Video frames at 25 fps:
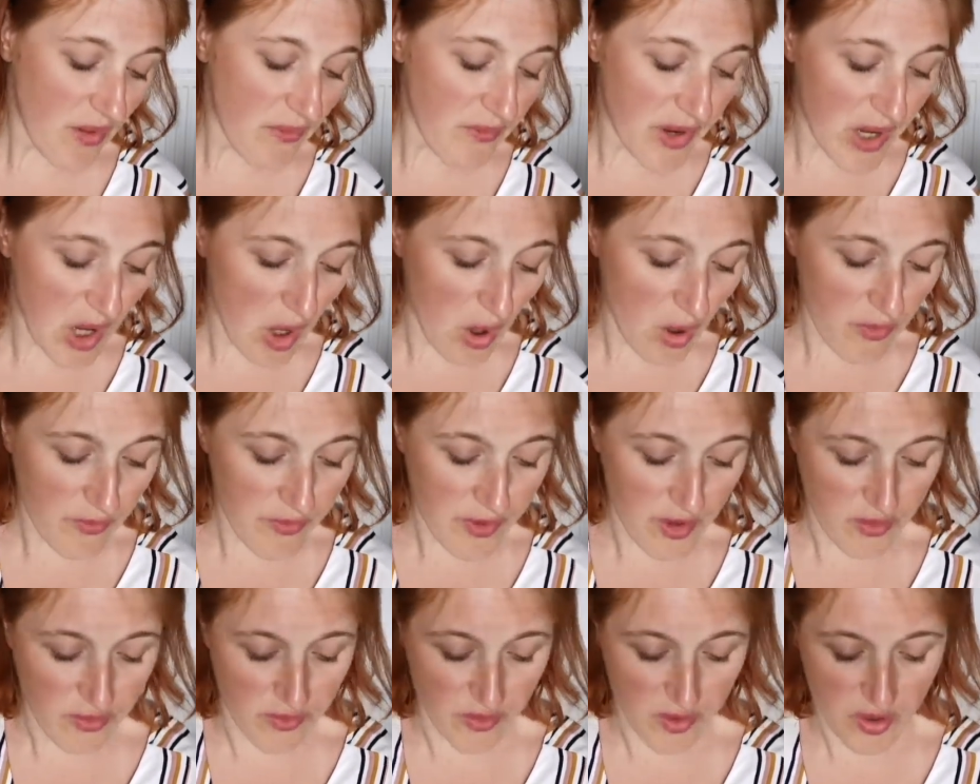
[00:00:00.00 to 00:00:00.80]
The
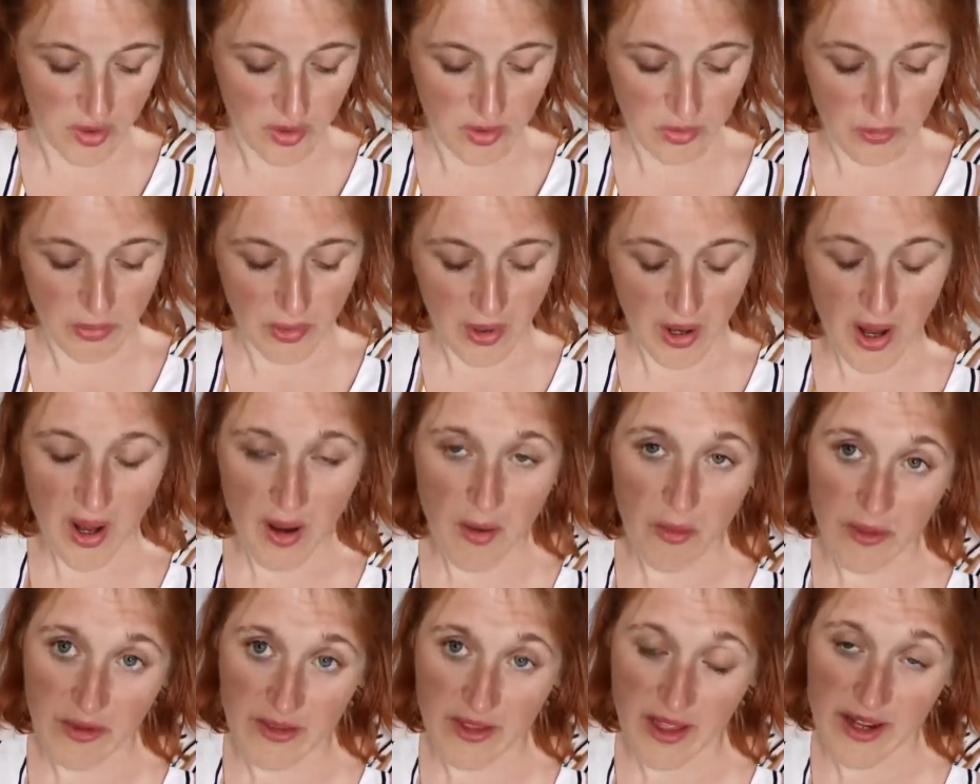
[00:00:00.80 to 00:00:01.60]
other group
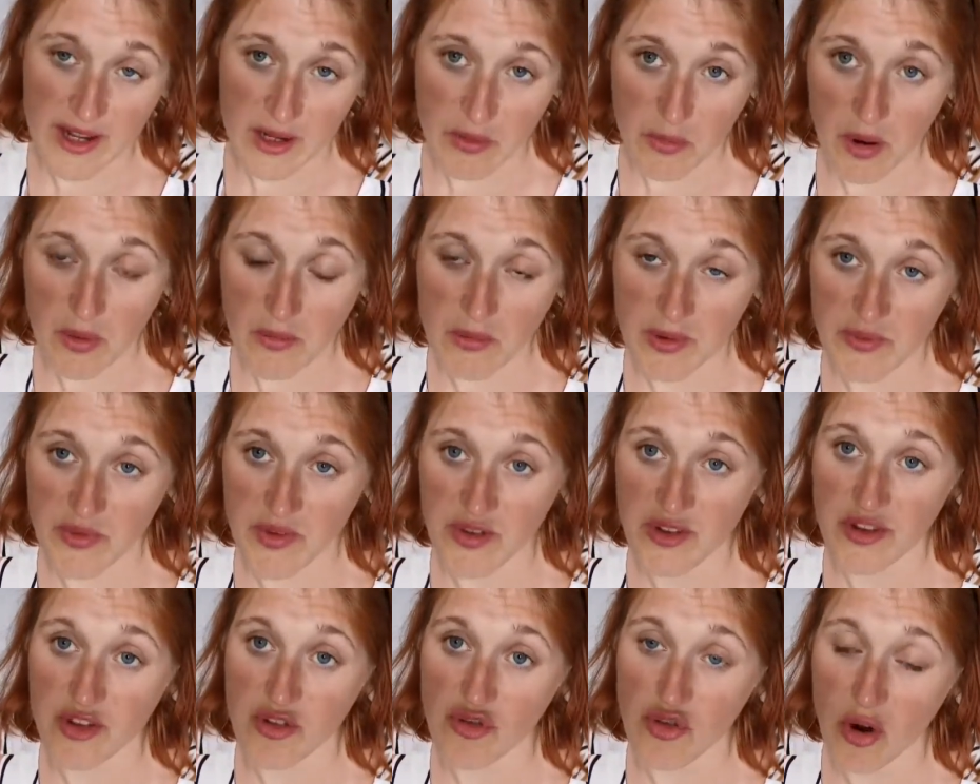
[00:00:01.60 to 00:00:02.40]
was anyone with
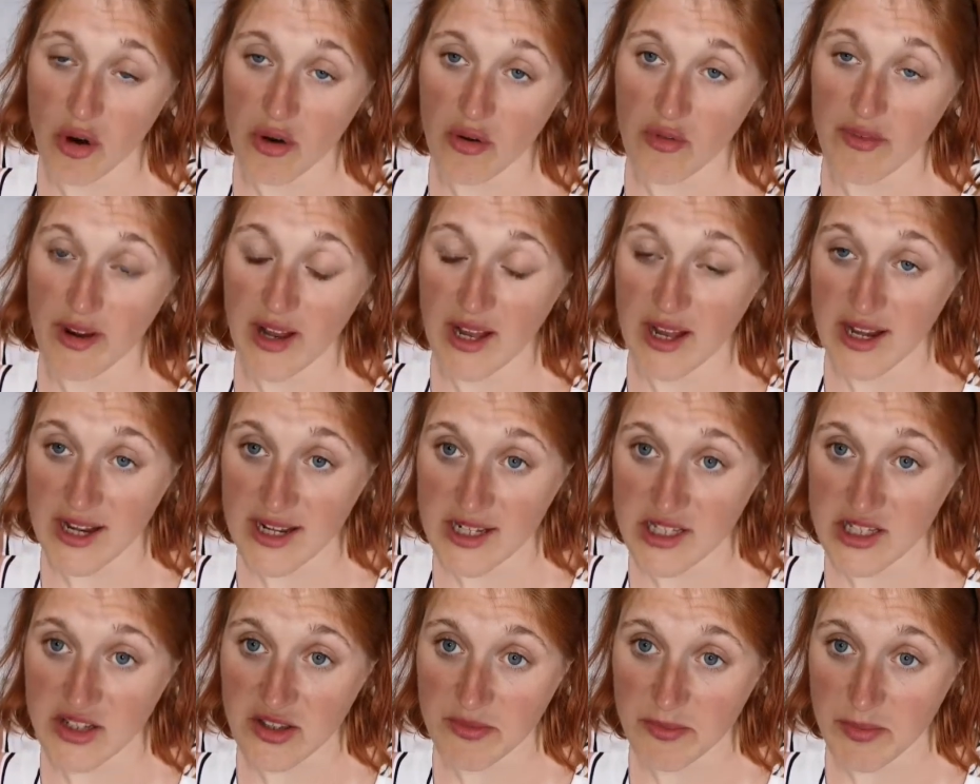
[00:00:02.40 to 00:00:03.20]
a strong
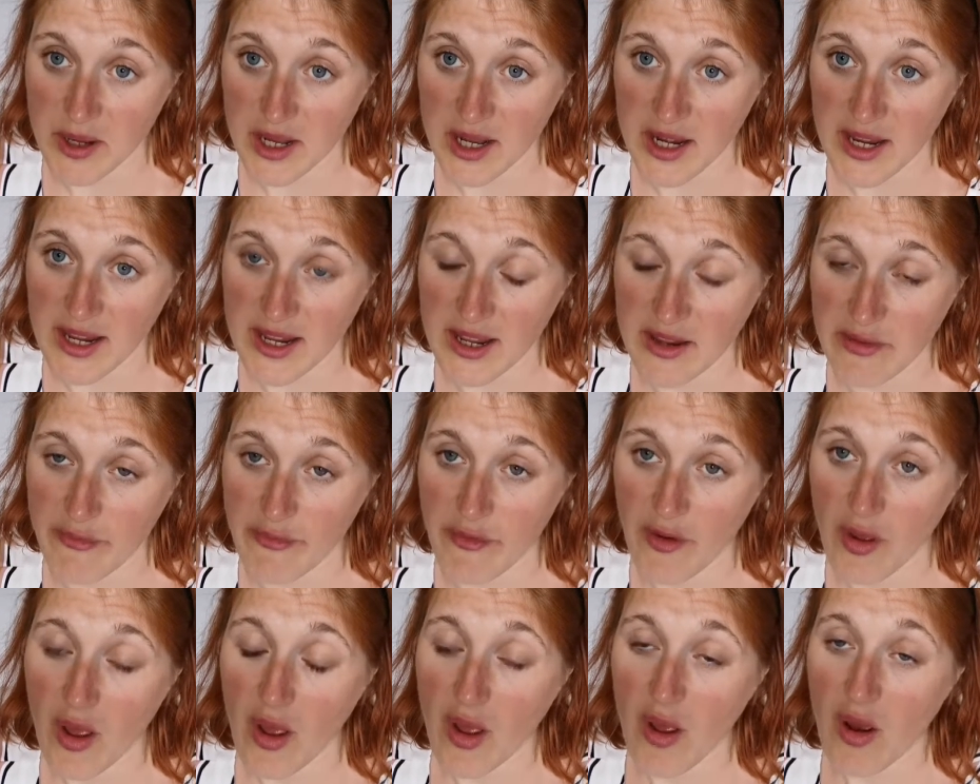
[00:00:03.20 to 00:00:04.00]
religious
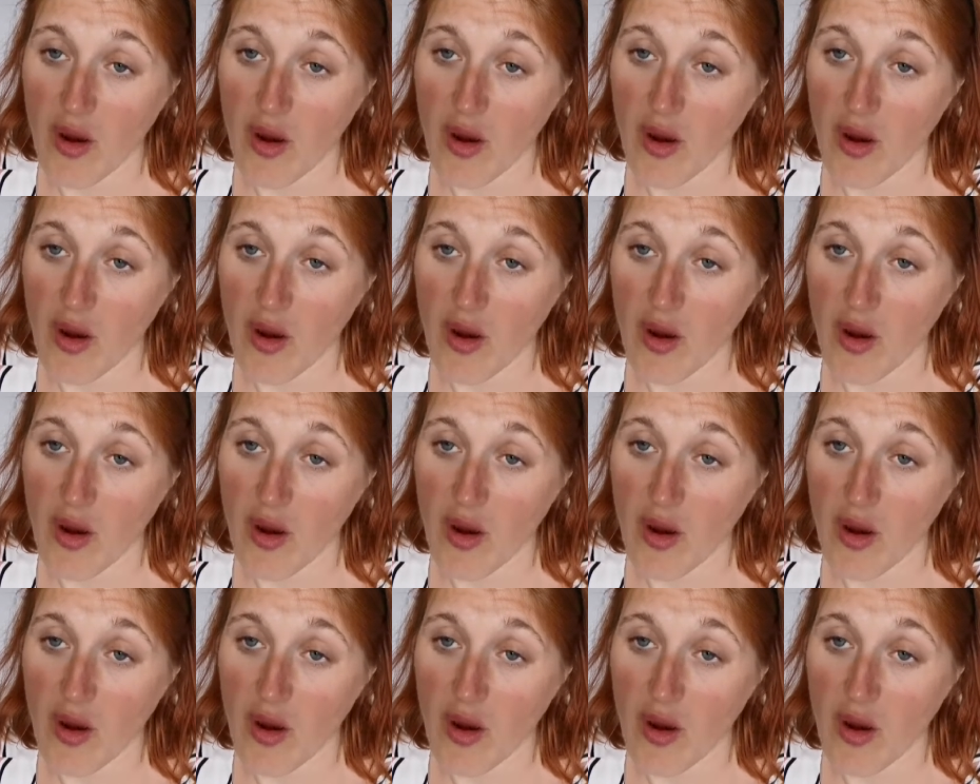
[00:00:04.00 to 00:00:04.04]
belief